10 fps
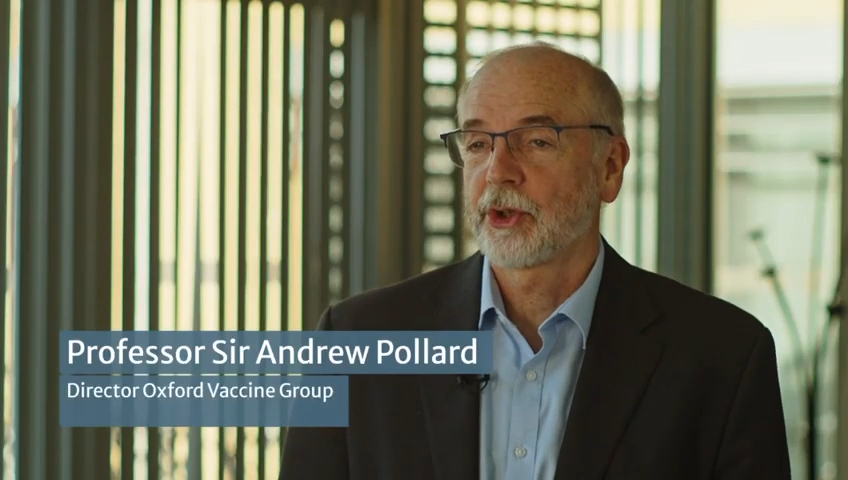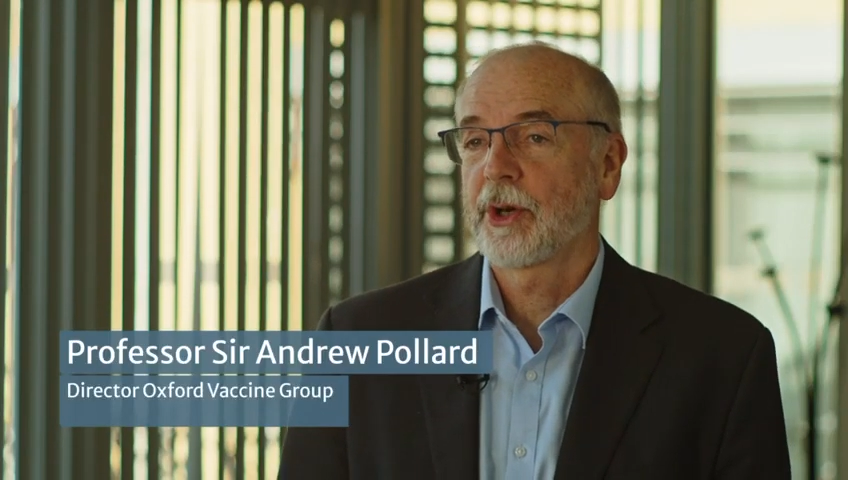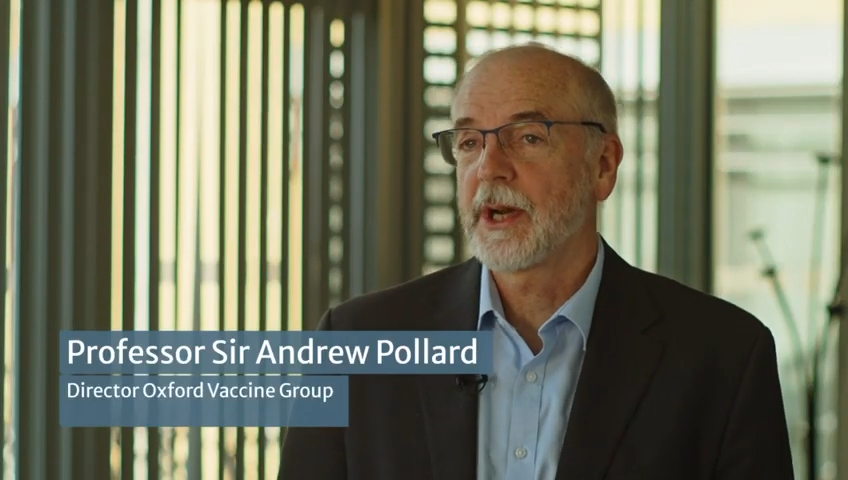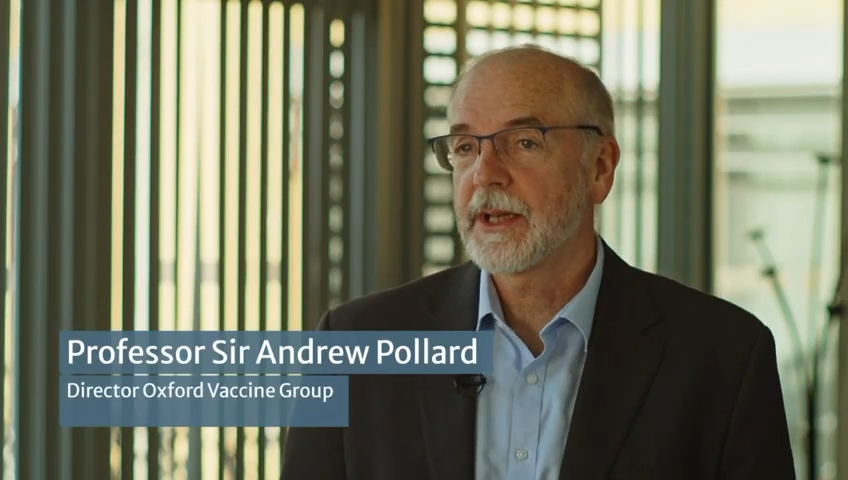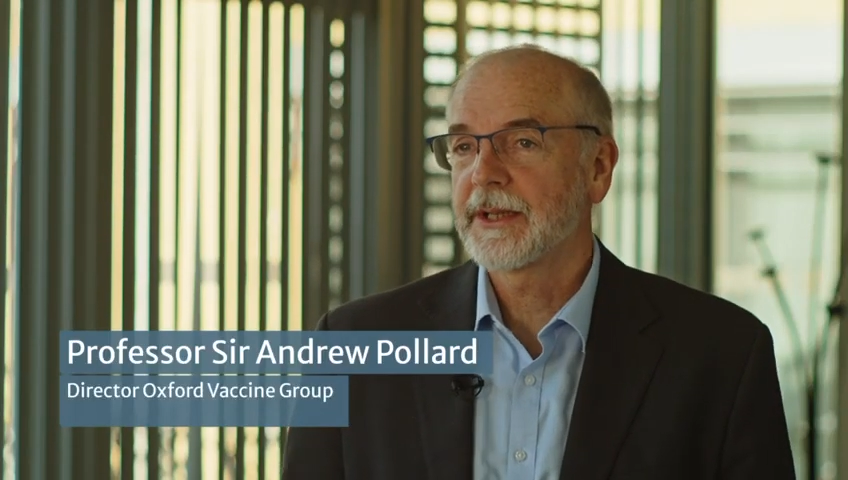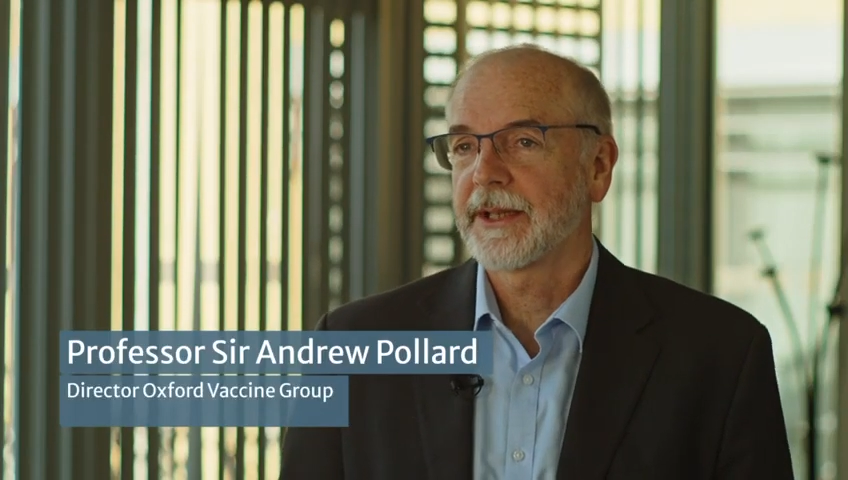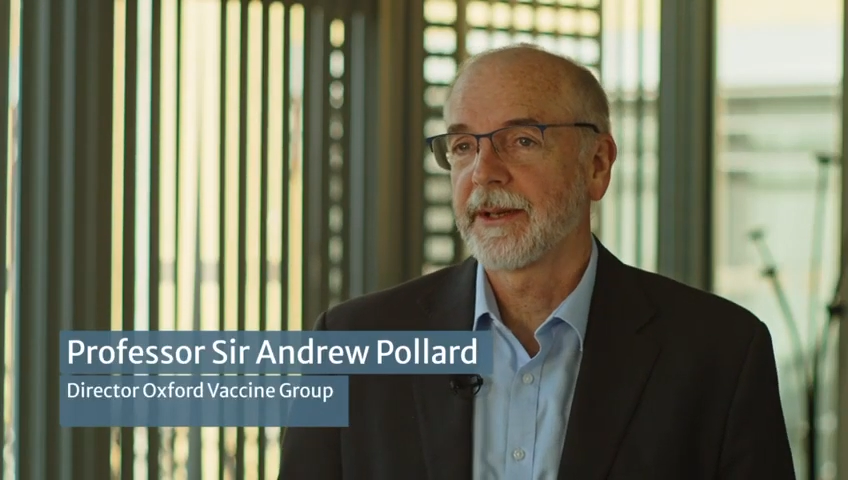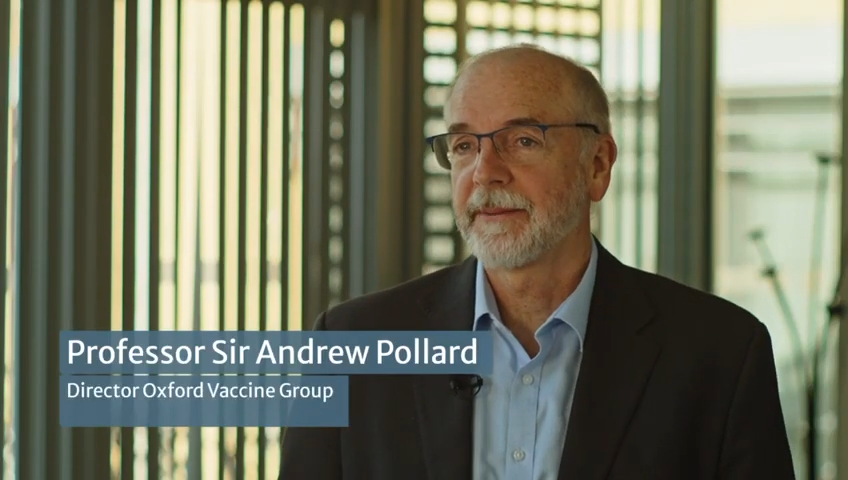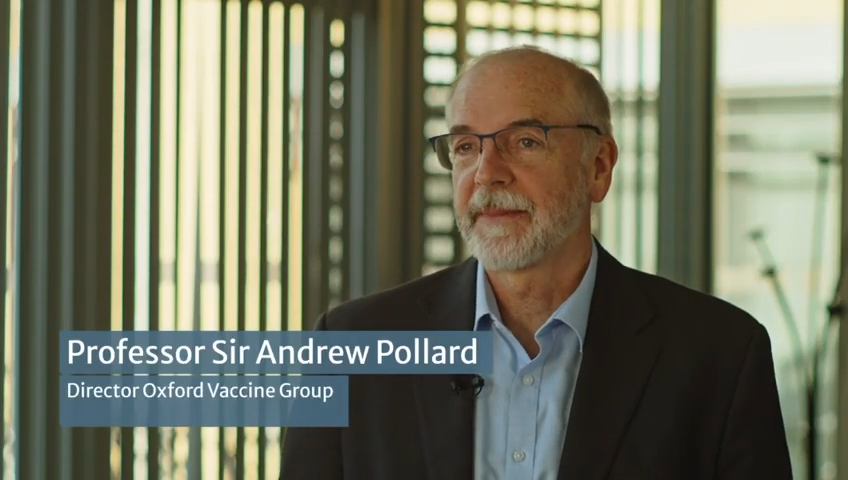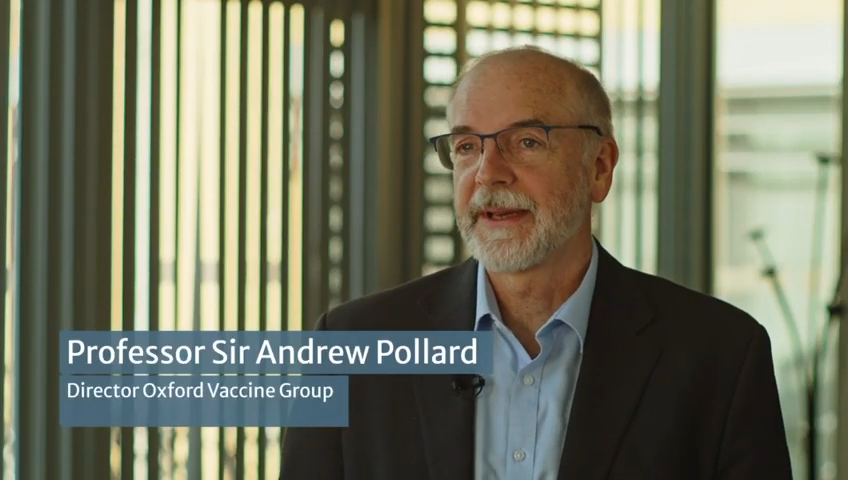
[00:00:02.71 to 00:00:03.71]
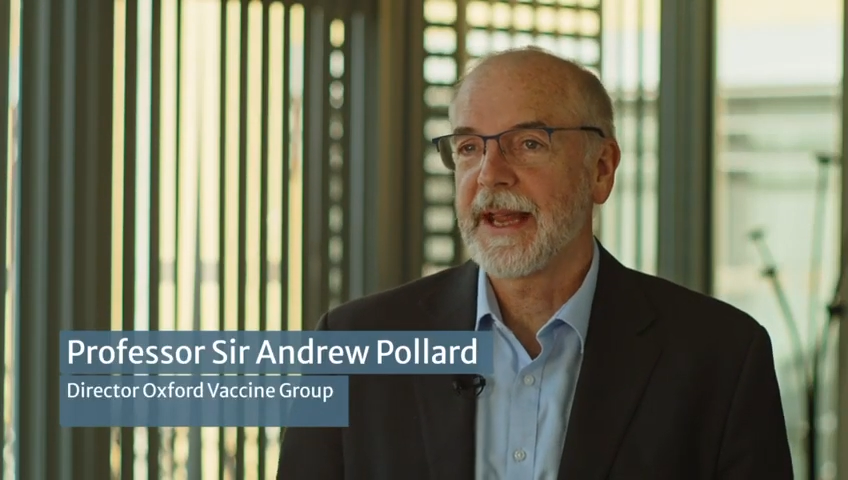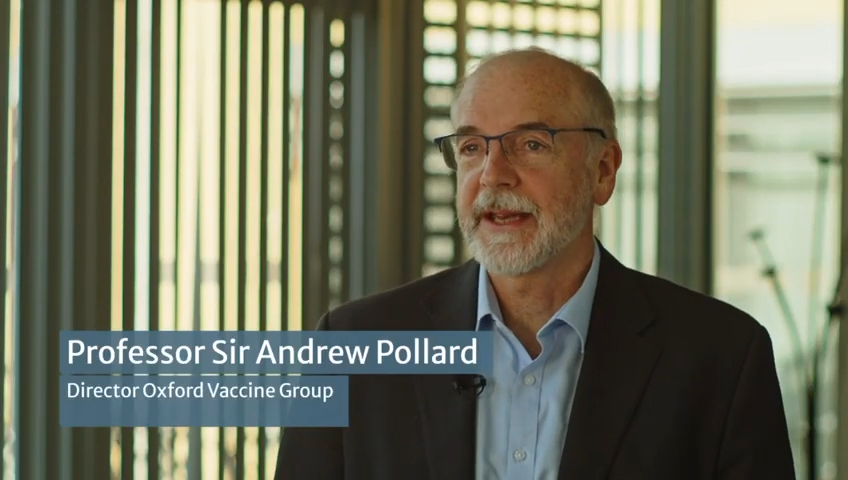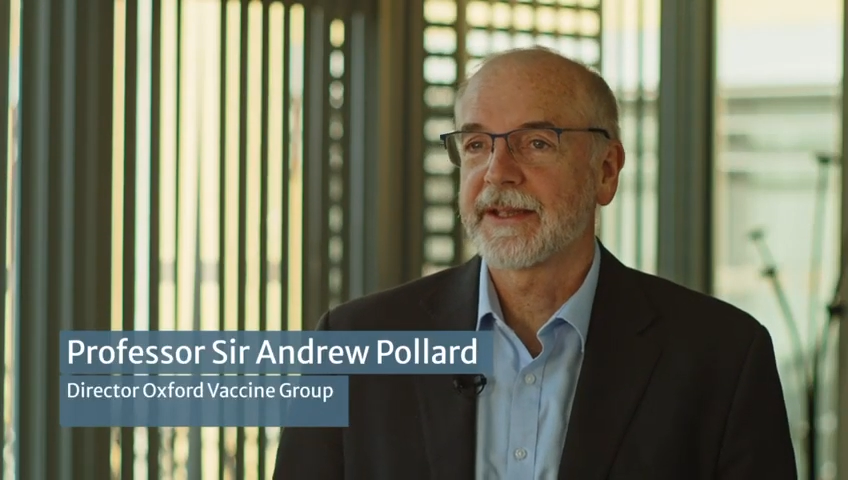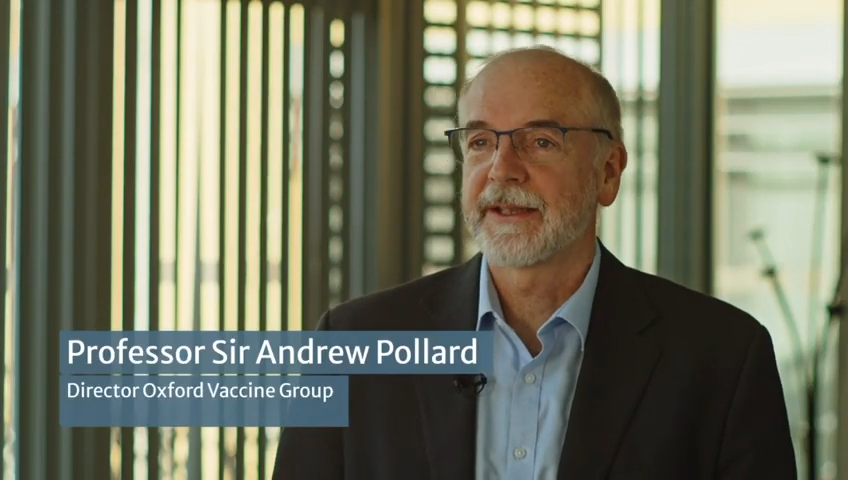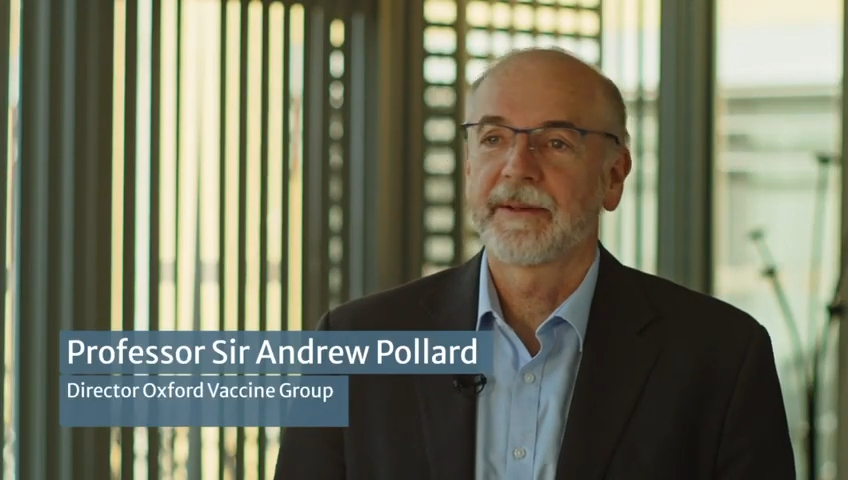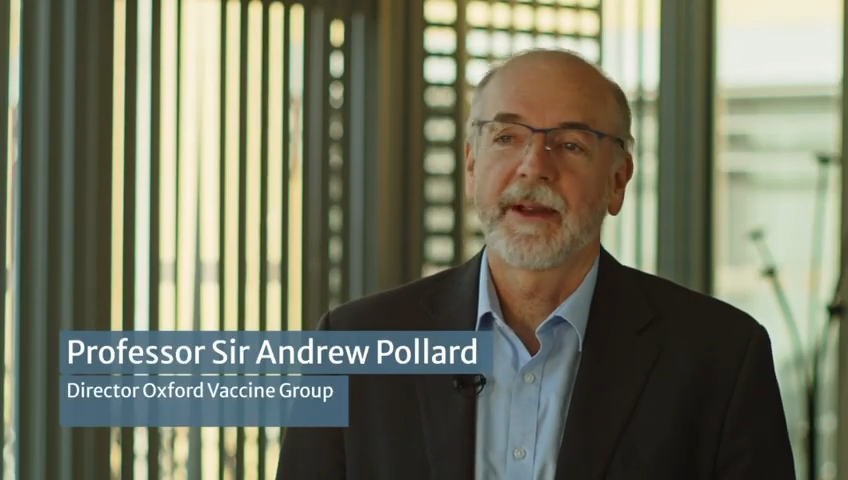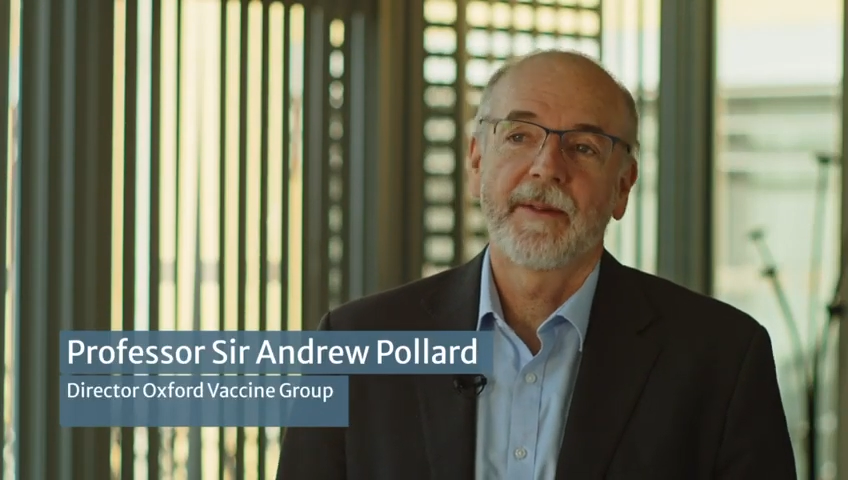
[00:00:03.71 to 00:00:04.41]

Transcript: trying to get